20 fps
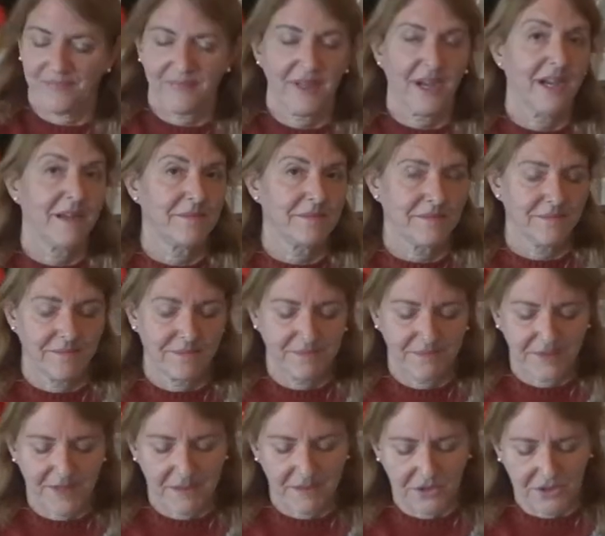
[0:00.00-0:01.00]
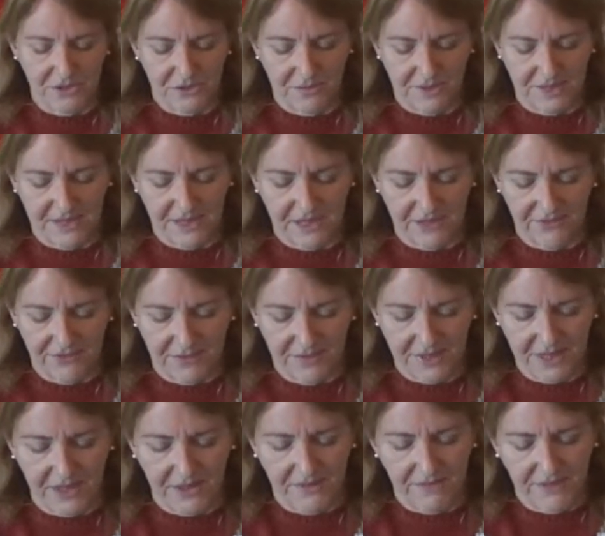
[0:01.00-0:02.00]
I get most of my stuff from
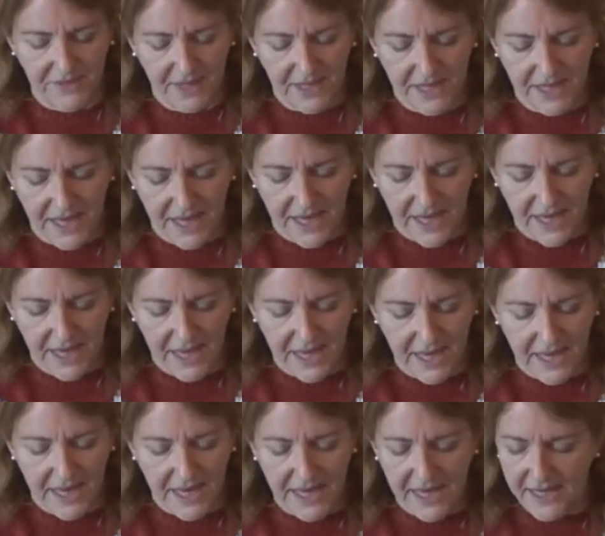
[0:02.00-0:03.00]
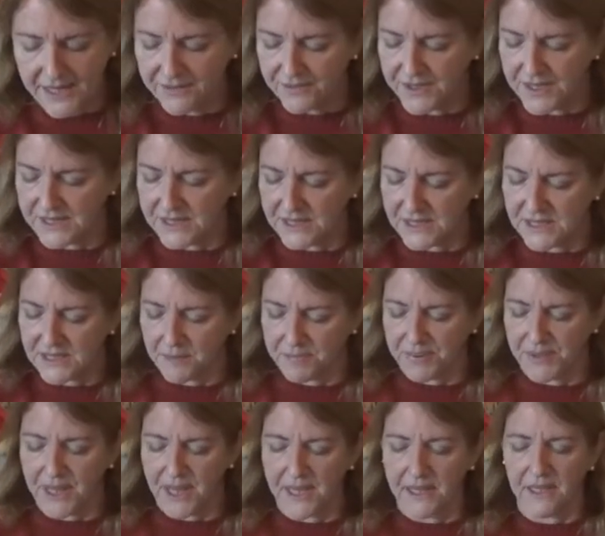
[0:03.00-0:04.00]
there. And this is the
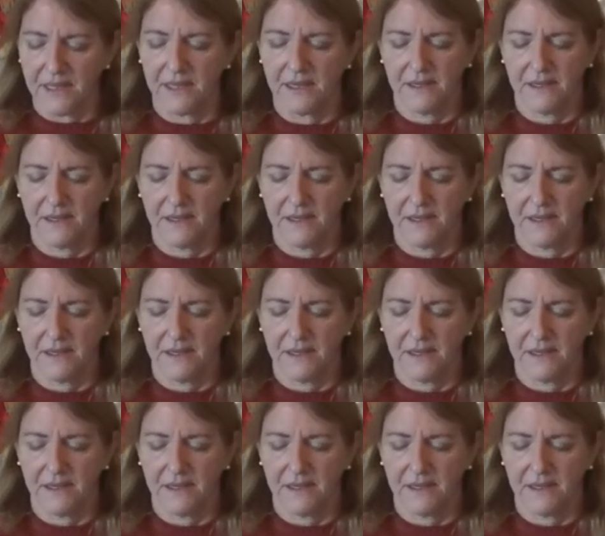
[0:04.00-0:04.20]
plug.